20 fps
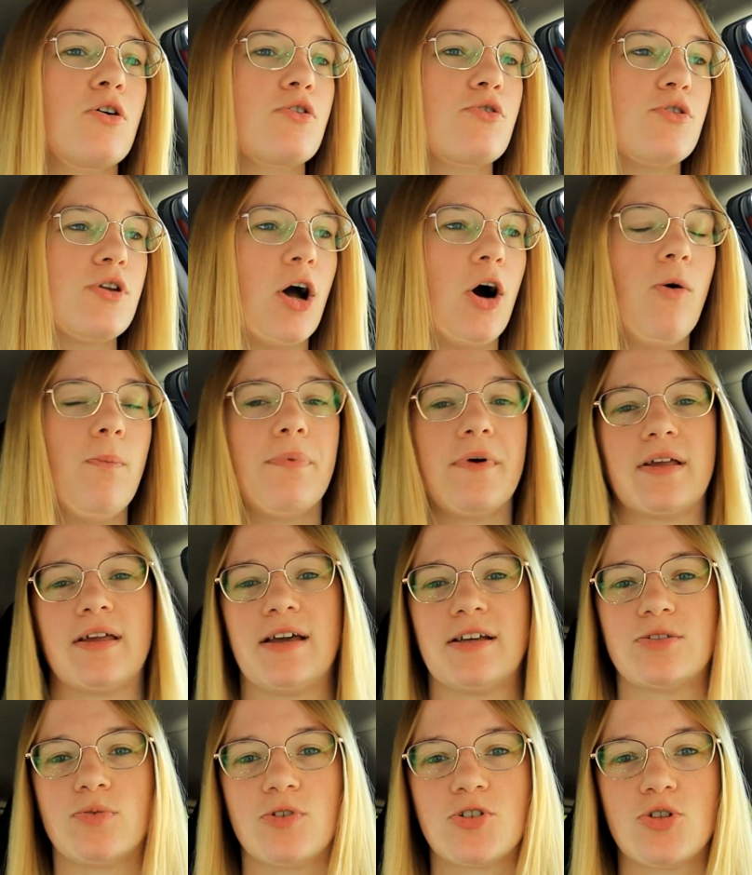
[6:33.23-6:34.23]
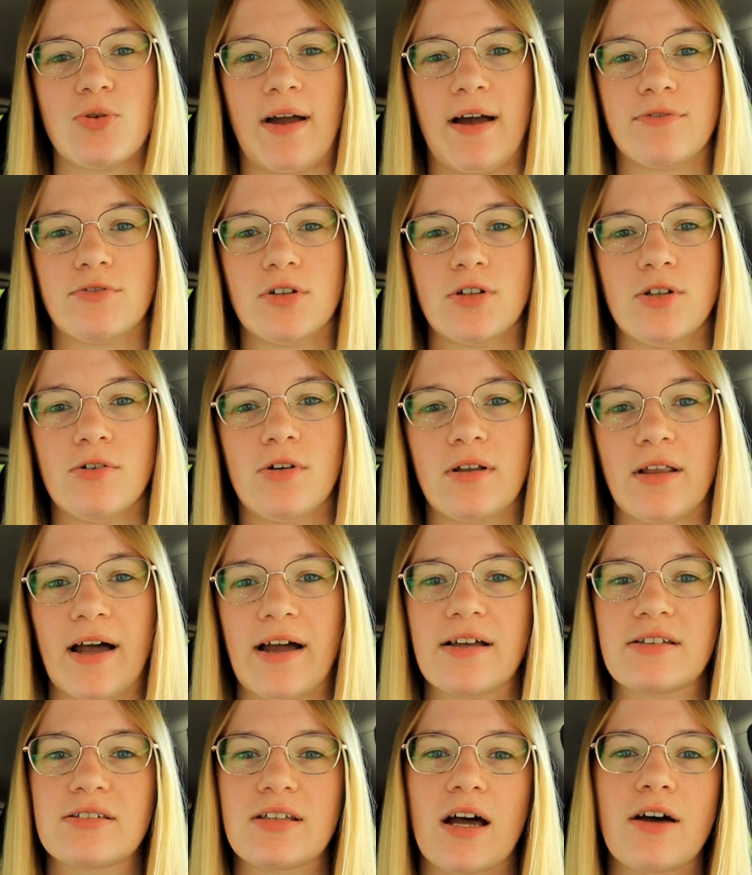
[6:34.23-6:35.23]
Nope. And guess what you have to
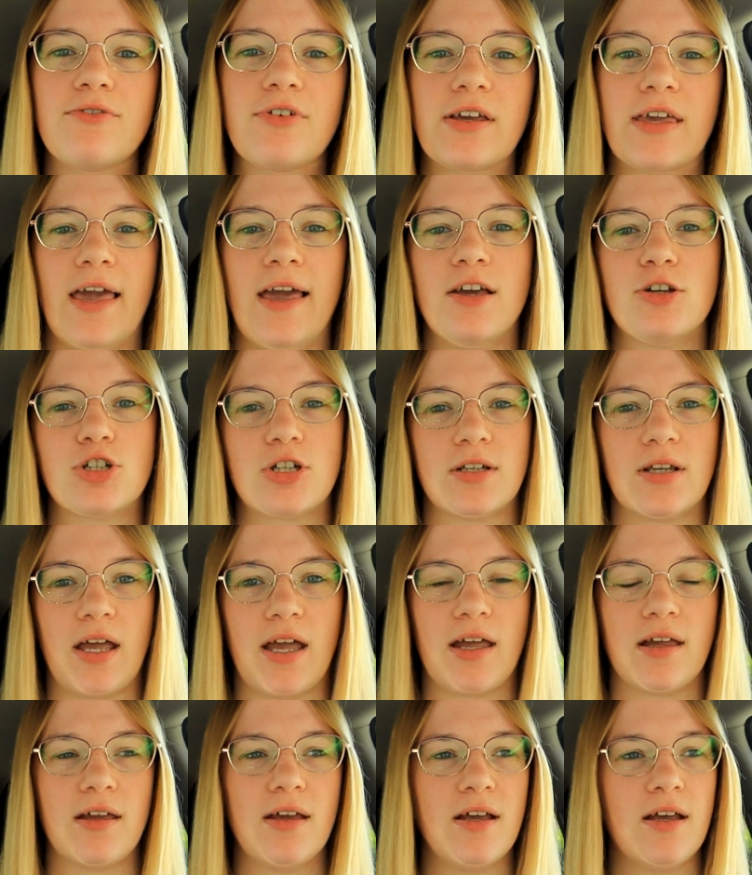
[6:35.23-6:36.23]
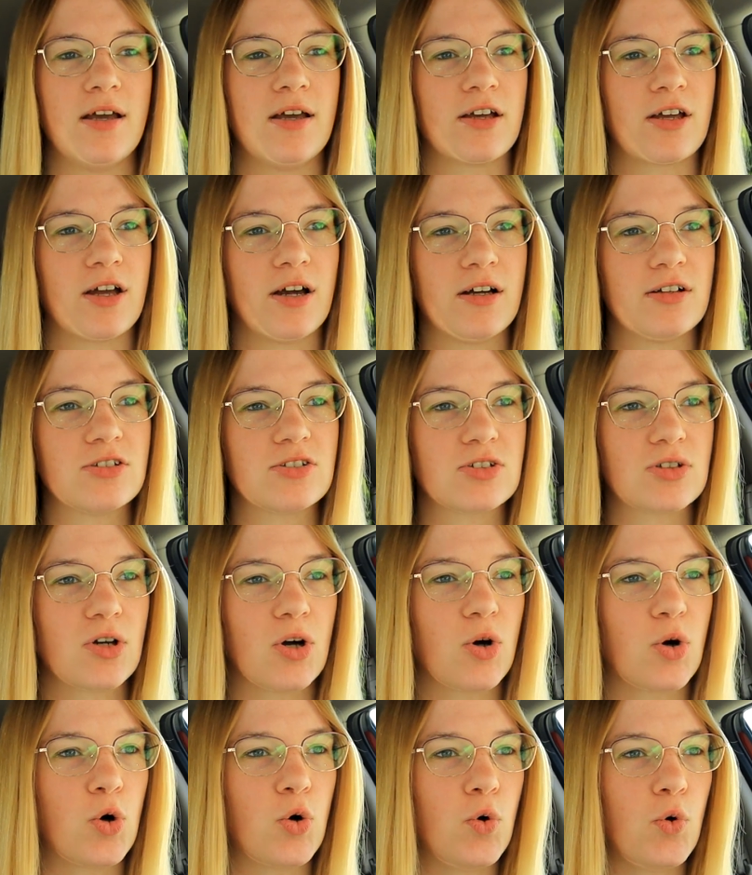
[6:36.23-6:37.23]
utilize? A vacation day. Because
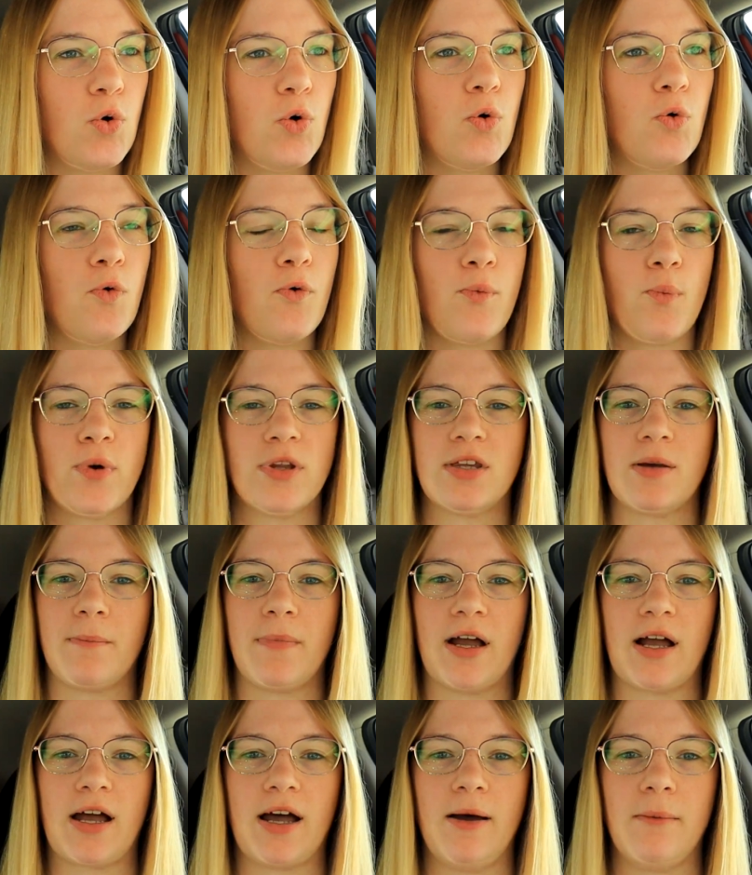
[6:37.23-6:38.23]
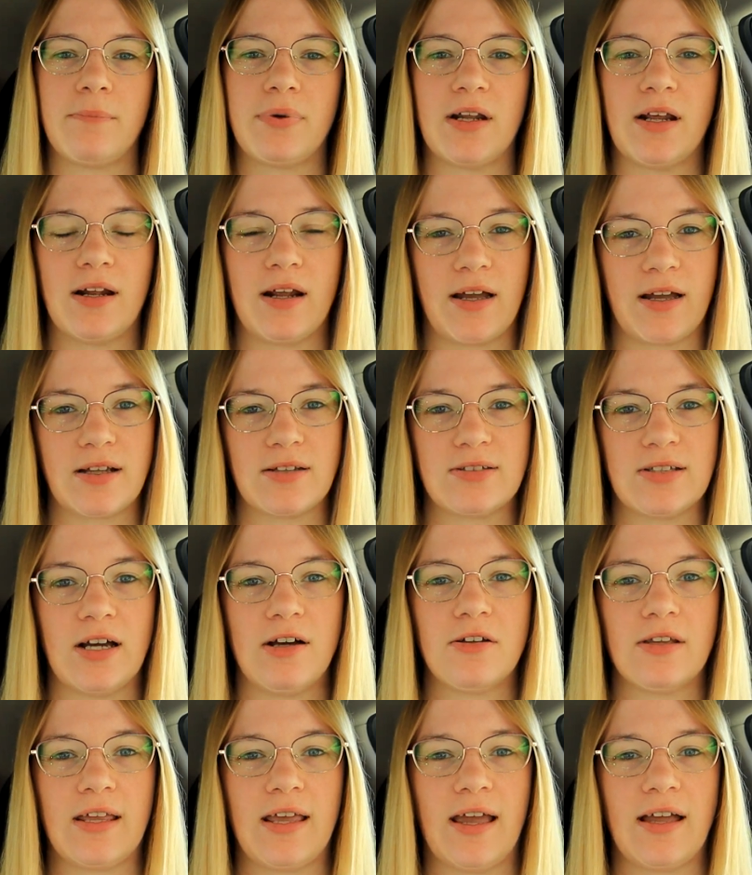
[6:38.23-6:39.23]
who within my company, and I can
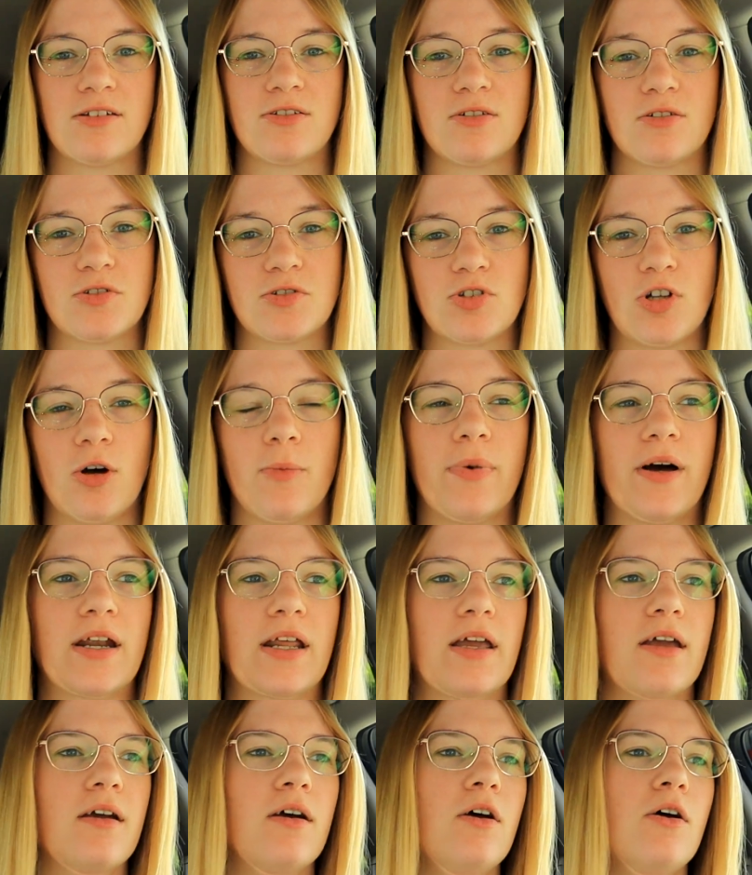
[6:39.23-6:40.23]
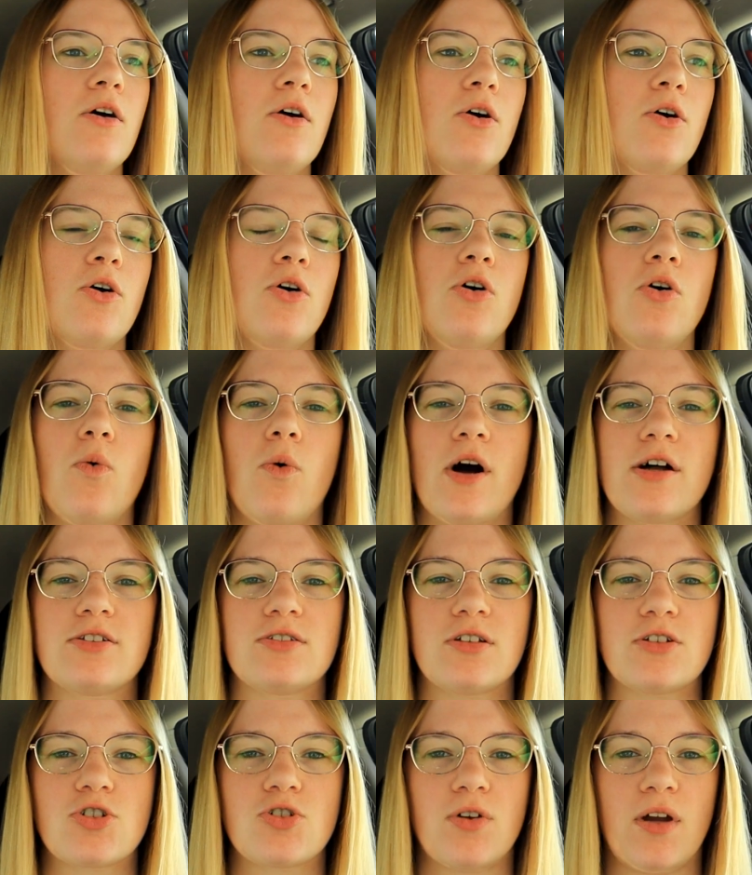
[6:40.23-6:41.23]
tell you the answer is nobody, who
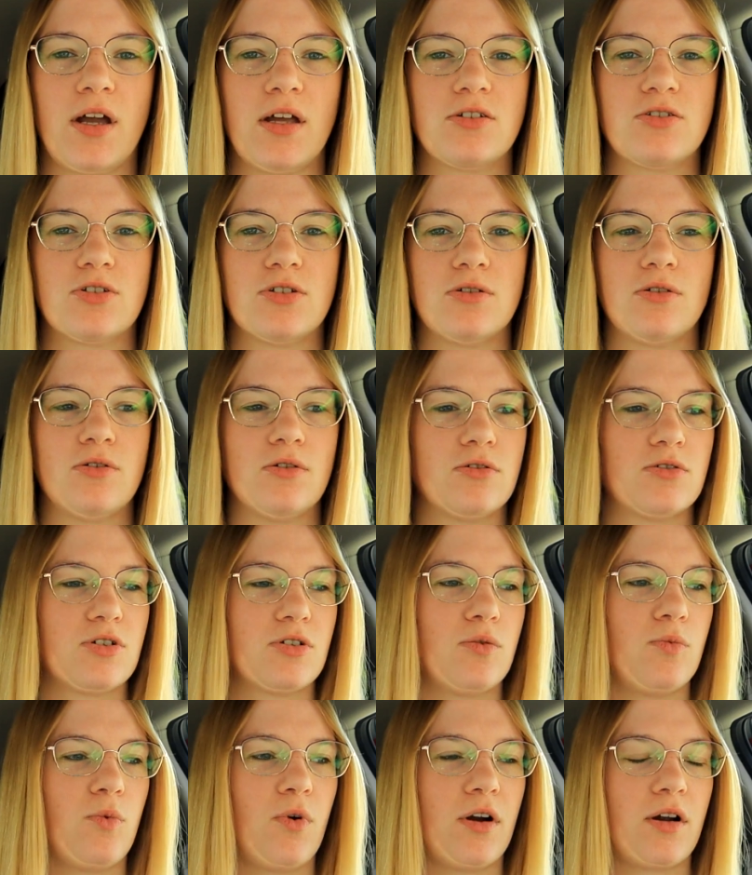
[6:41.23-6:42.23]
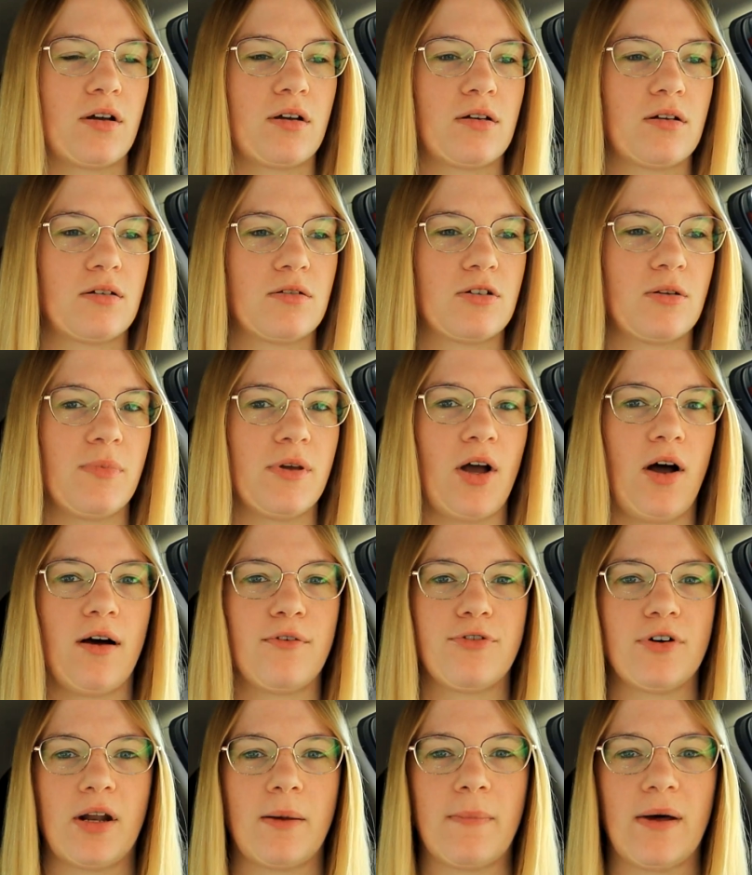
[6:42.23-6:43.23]
wants to trade to work, to be
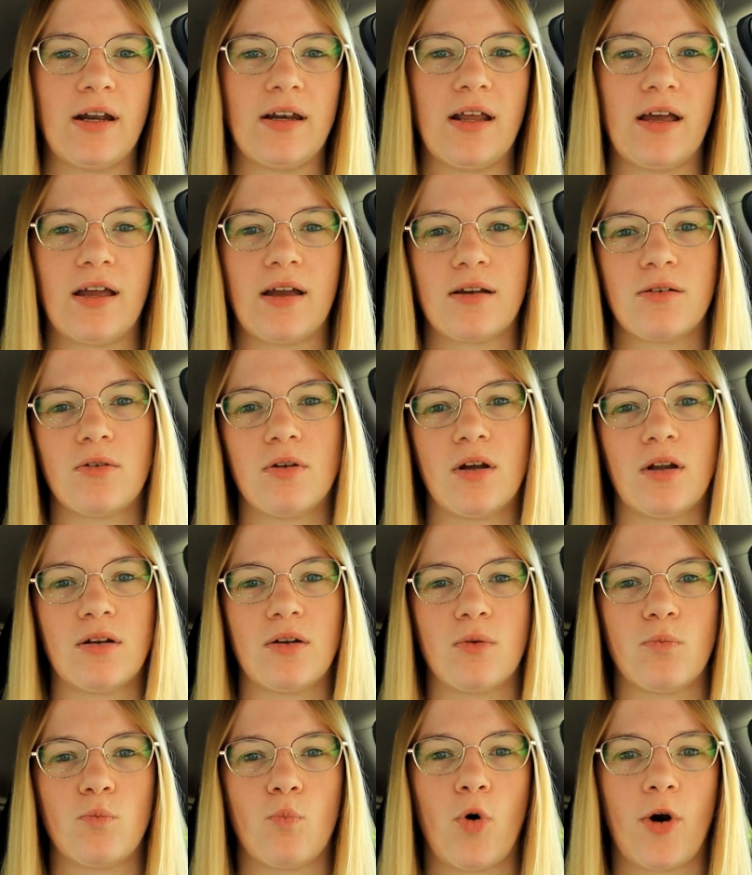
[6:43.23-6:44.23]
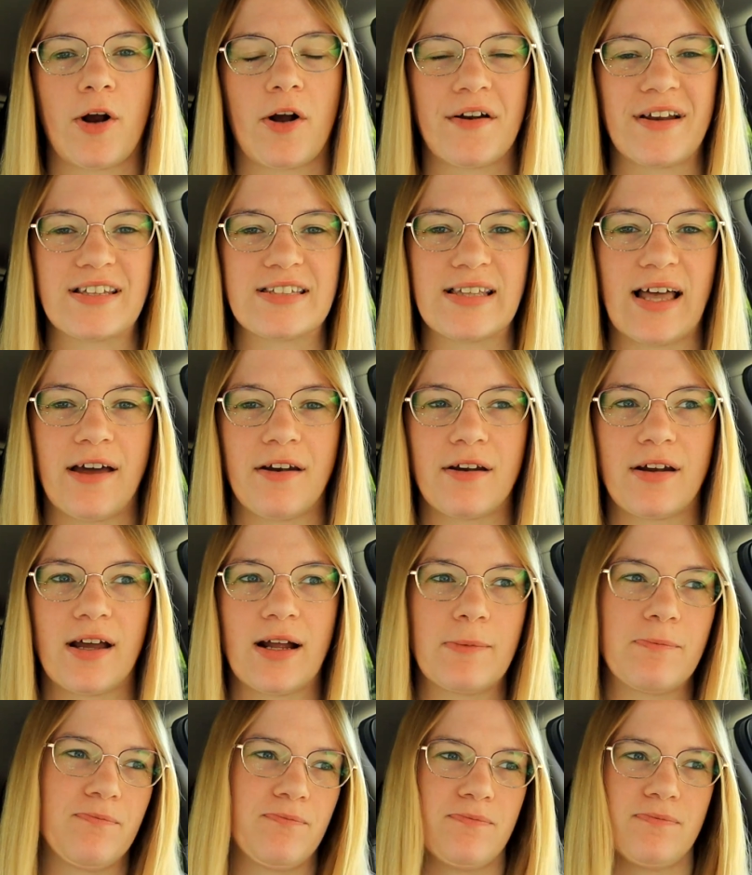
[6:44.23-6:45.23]
off on a Monday and work on a
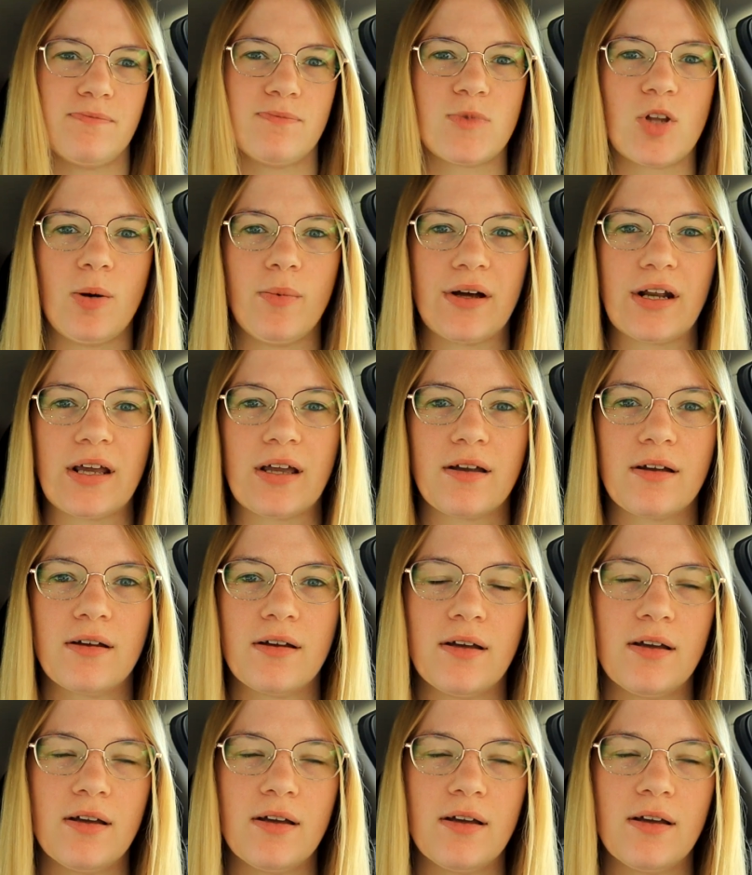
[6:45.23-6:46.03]
Saturday? Nobody.